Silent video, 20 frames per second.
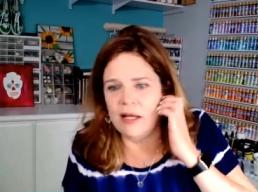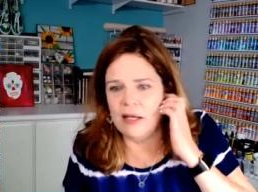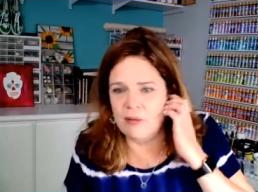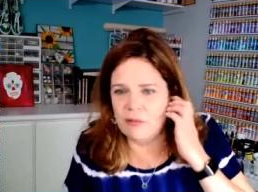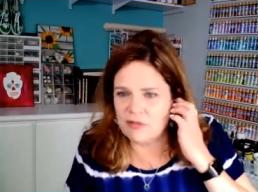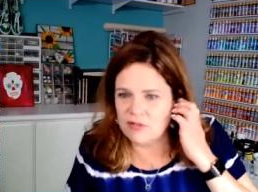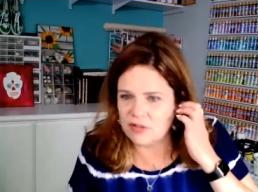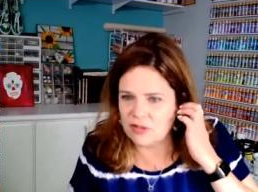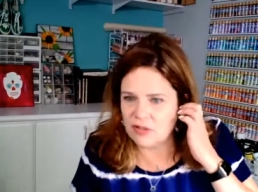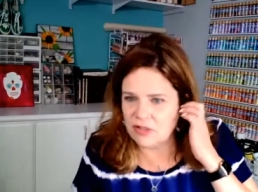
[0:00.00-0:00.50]
It
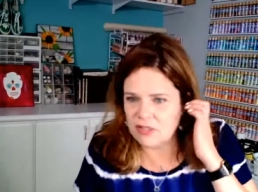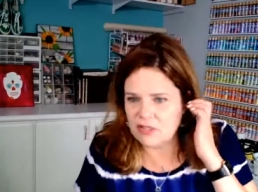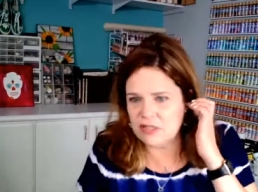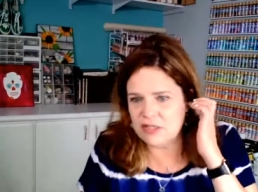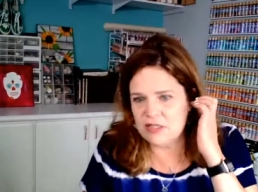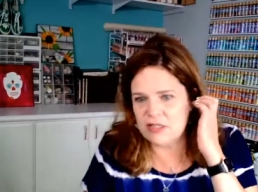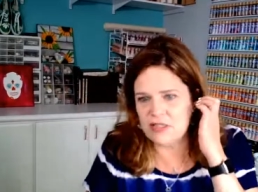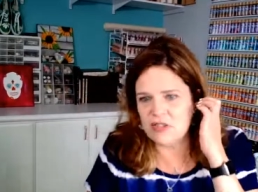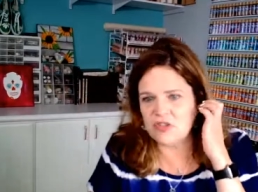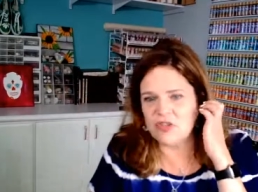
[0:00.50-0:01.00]
was a good
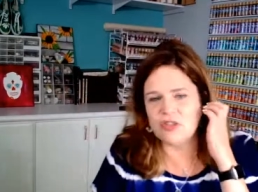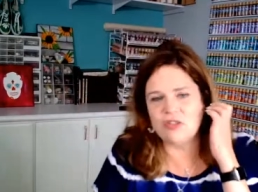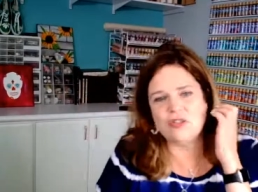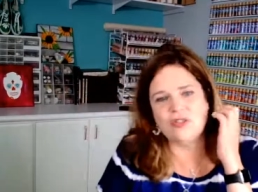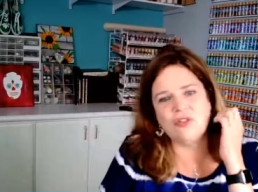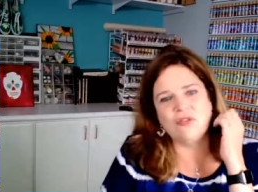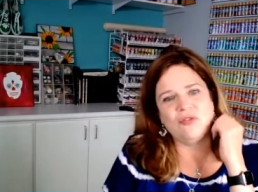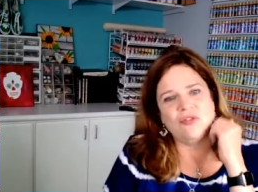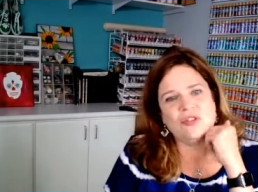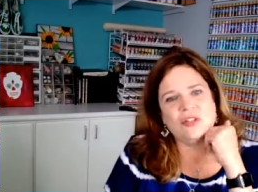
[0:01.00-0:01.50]
decision
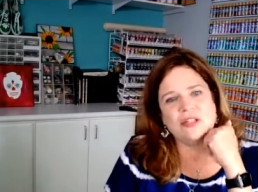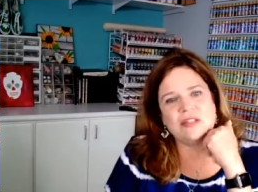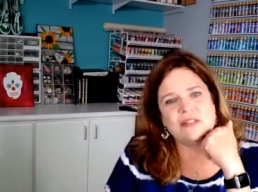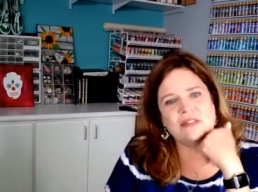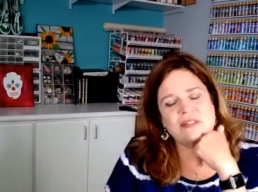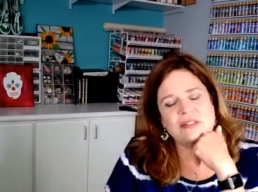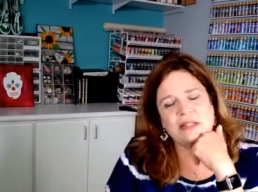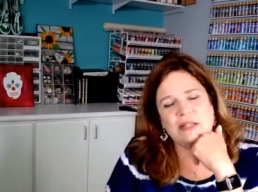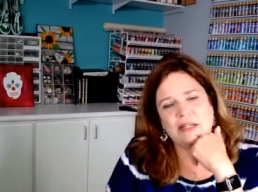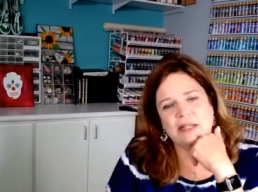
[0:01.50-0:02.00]
to
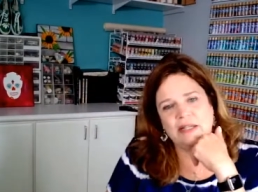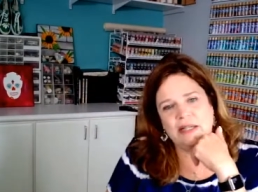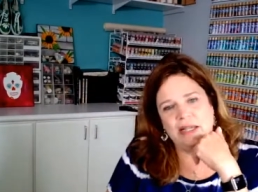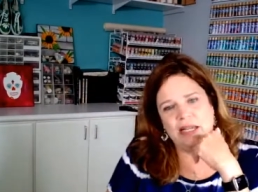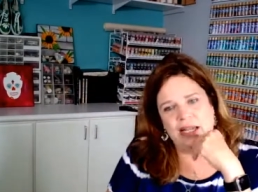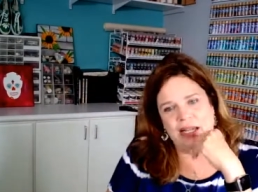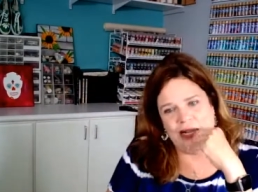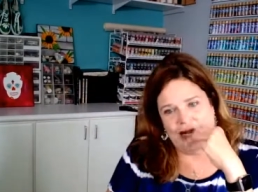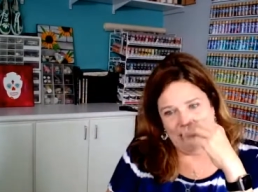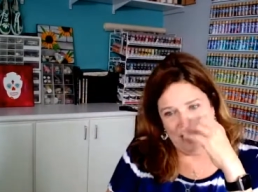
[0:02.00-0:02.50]
just
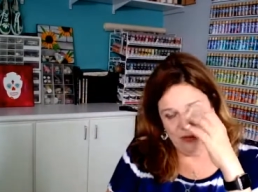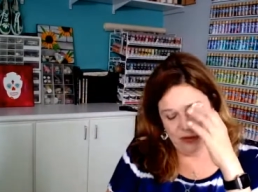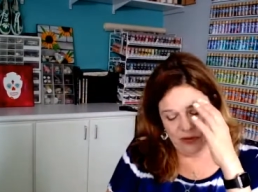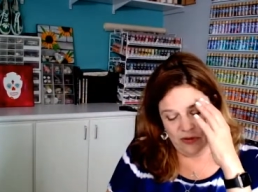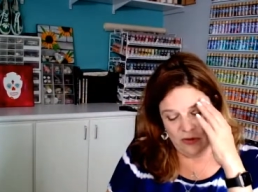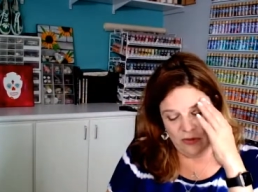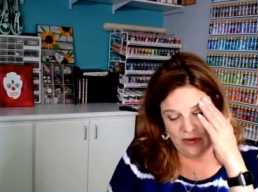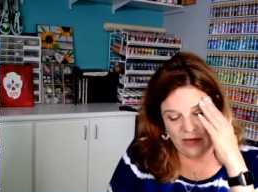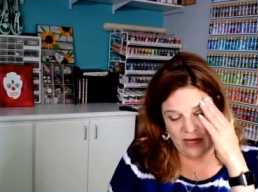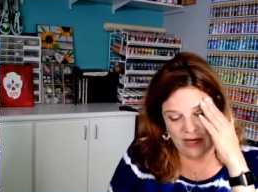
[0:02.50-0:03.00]
hang out
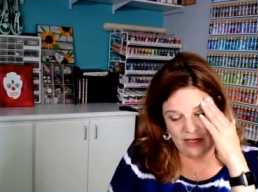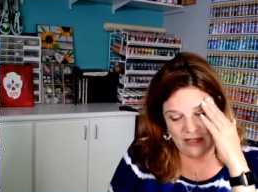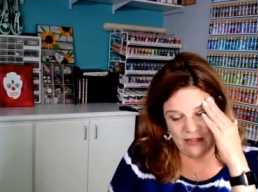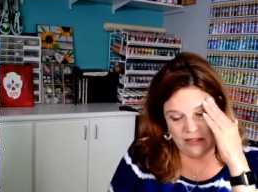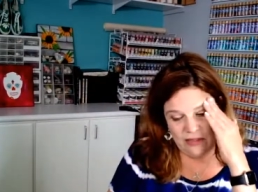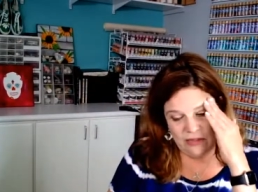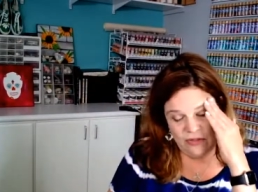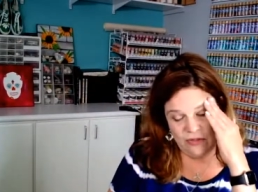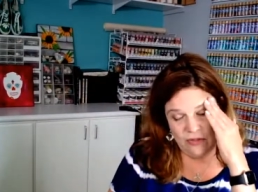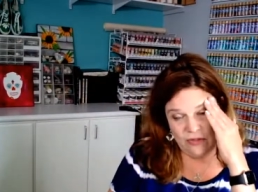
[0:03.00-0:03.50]
with you
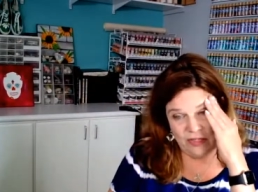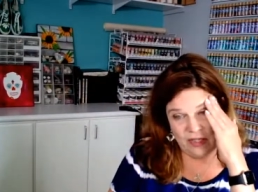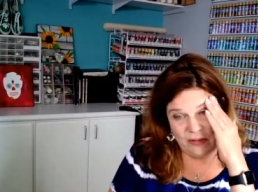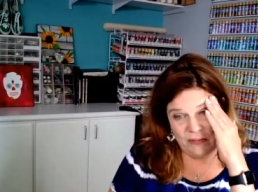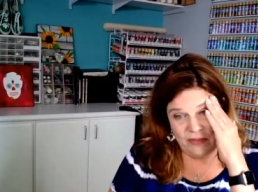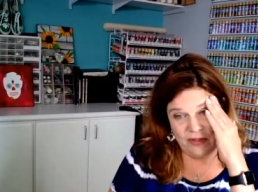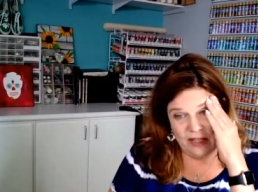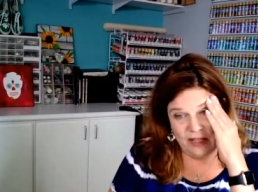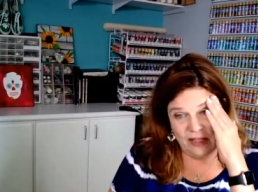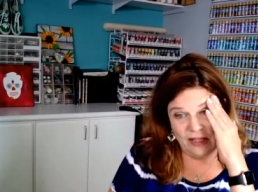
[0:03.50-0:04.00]
guys and do
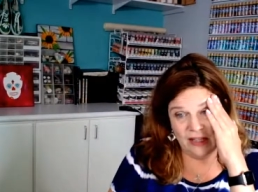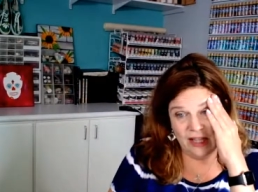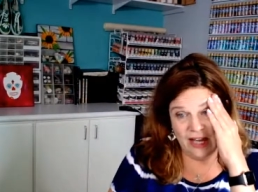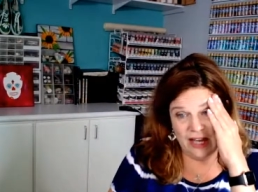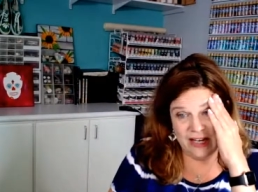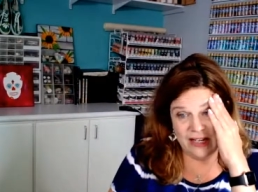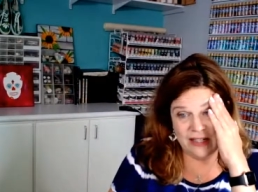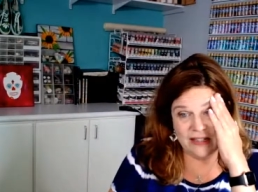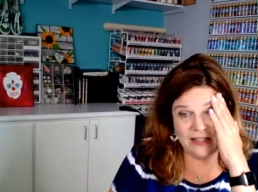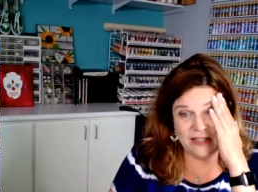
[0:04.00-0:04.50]
something
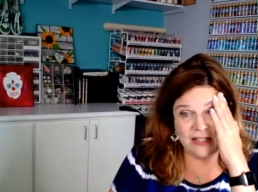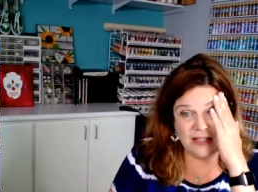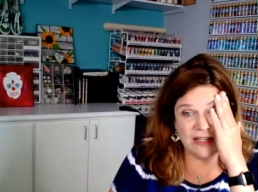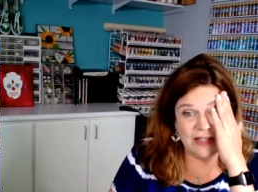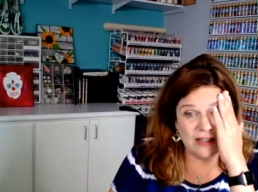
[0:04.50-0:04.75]
light